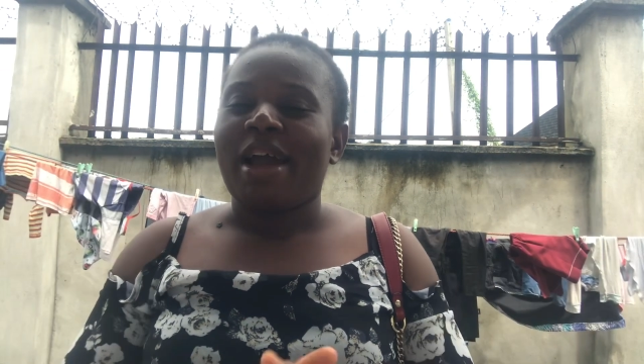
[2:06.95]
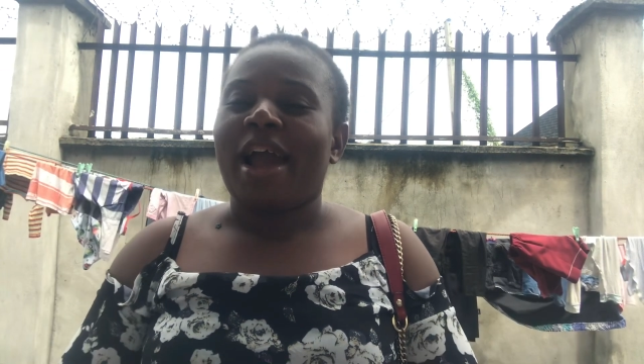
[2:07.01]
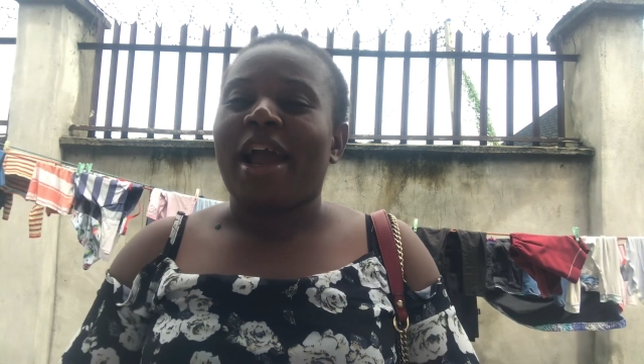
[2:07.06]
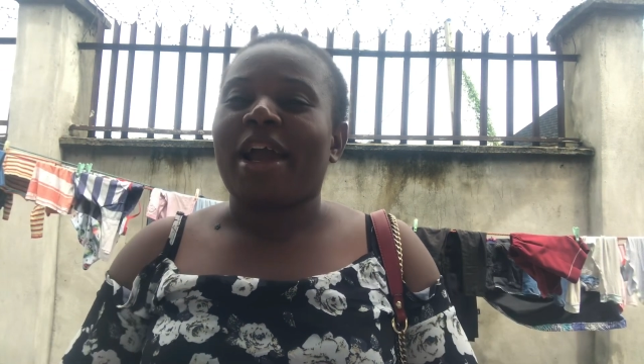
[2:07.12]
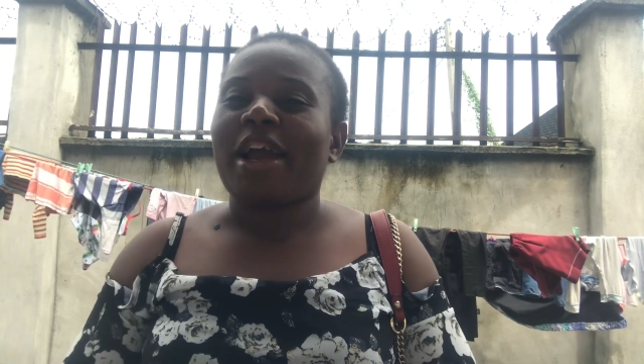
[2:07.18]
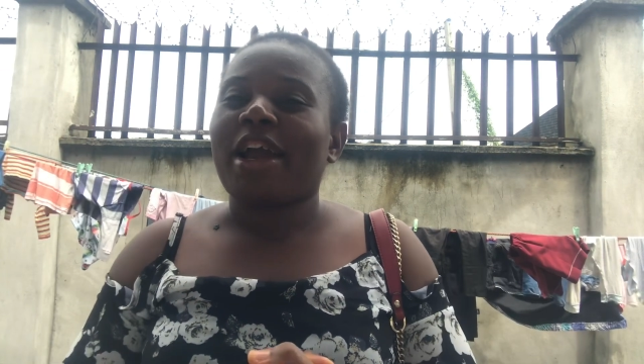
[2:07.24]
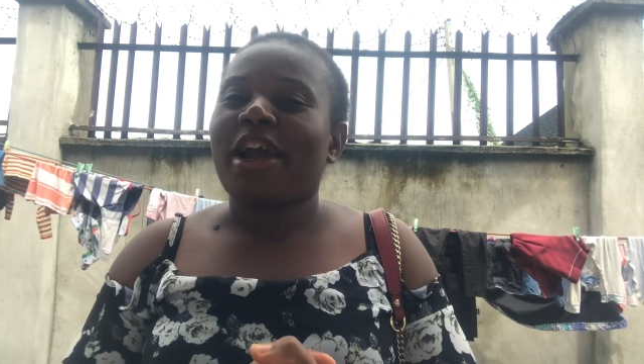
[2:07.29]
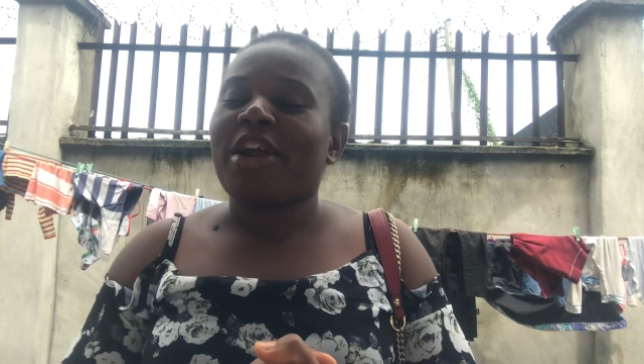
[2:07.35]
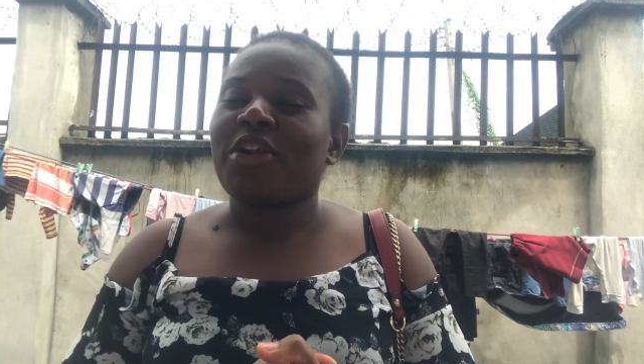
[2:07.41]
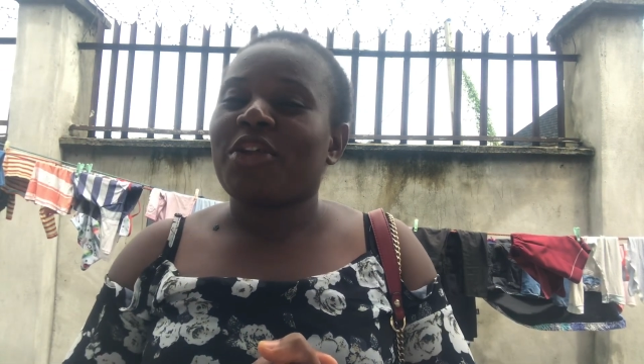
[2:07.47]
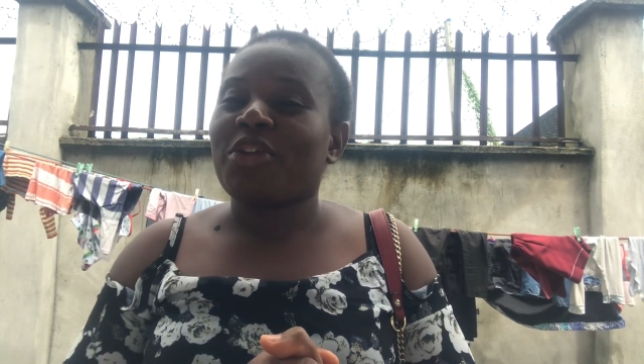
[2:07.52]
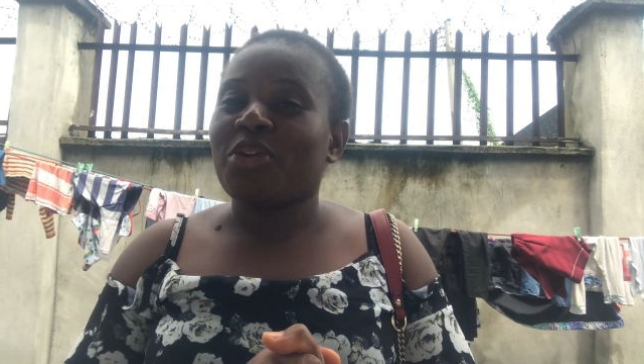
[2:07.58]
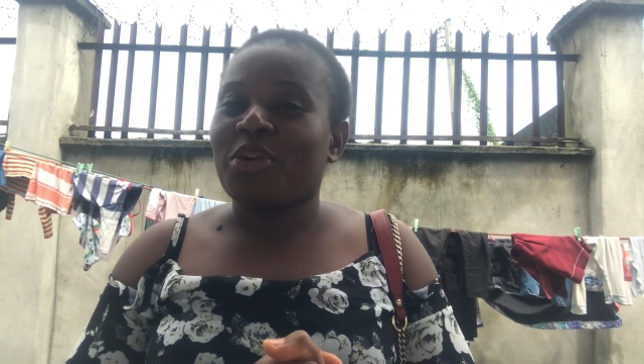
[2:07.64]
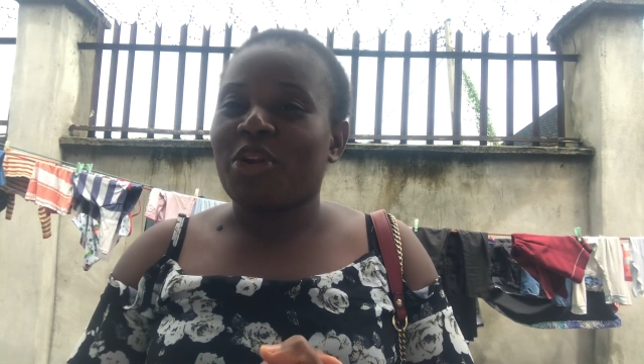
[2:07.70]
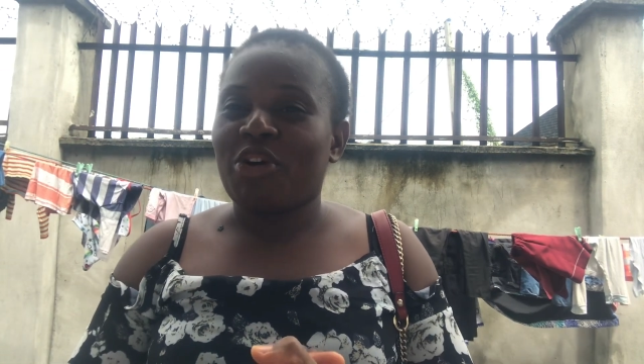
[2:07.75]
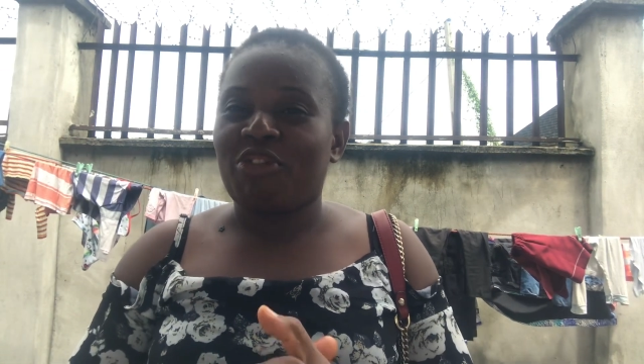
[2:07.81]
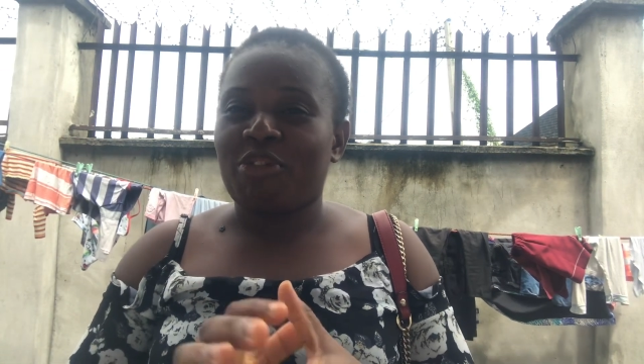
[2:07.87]
I'm carrying
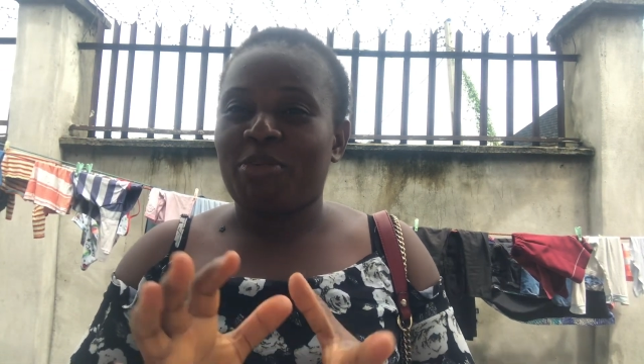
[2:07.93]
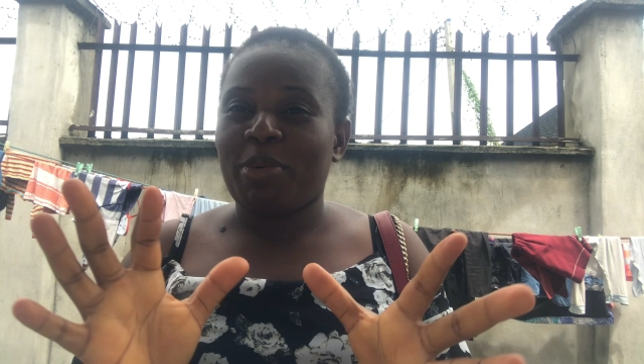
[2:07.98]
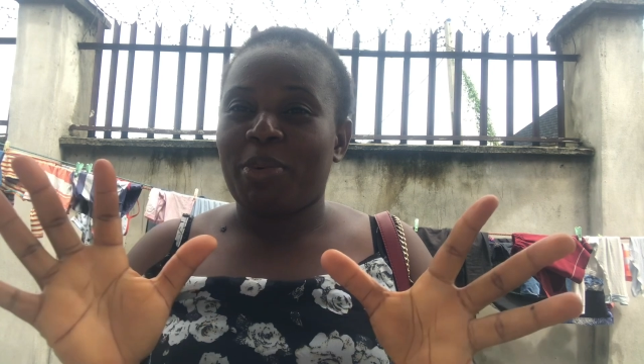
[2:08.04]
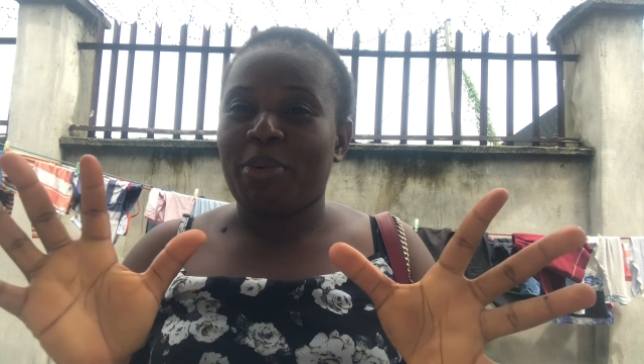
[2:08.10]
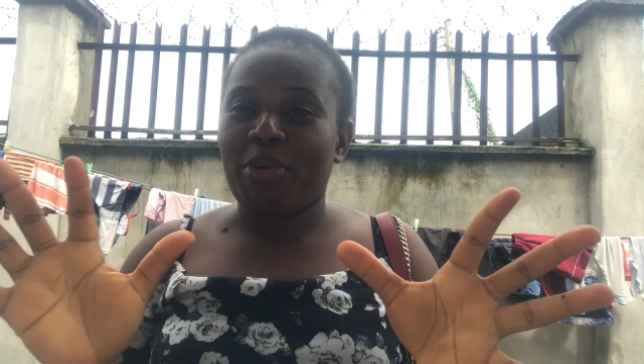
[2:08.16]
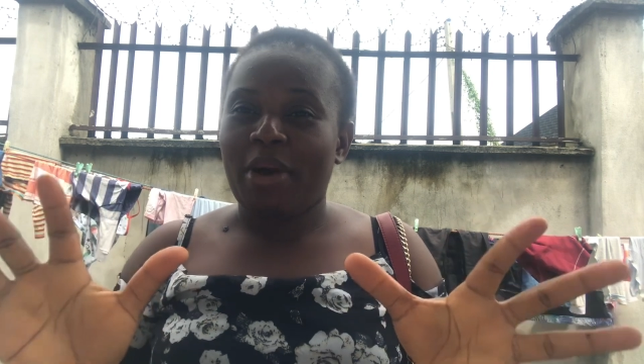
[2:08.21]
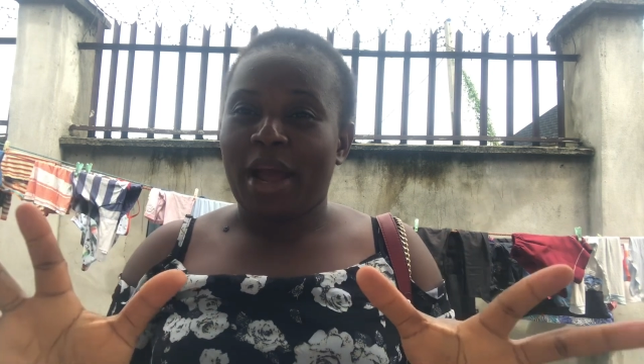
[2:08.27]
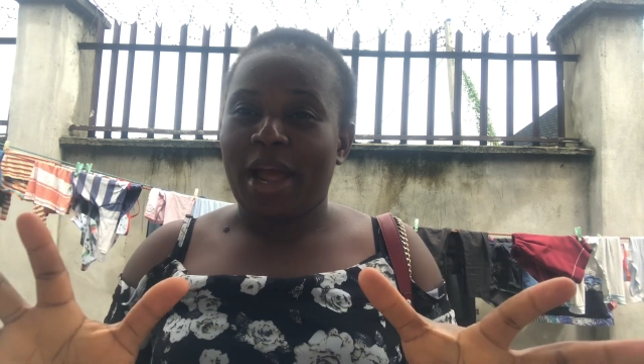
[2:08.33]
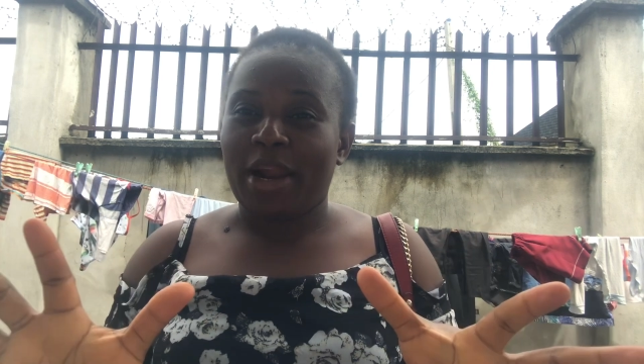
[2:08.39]
you lovely people